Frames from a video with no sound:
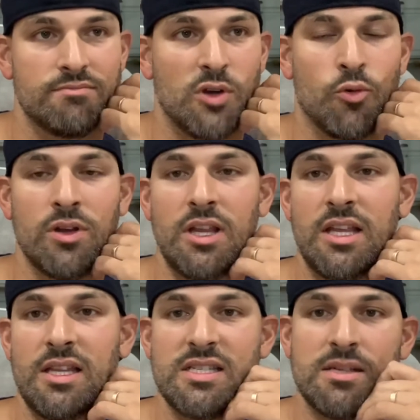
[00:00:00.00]
a
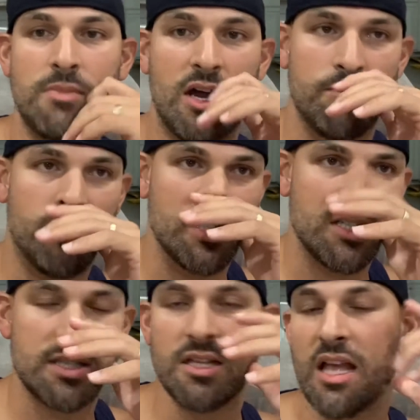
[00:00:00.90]
relentless amount of
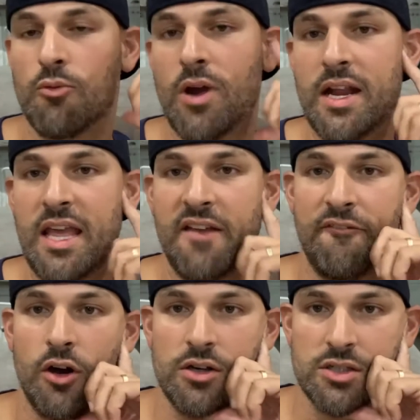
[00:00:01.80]
punches till that right hand falls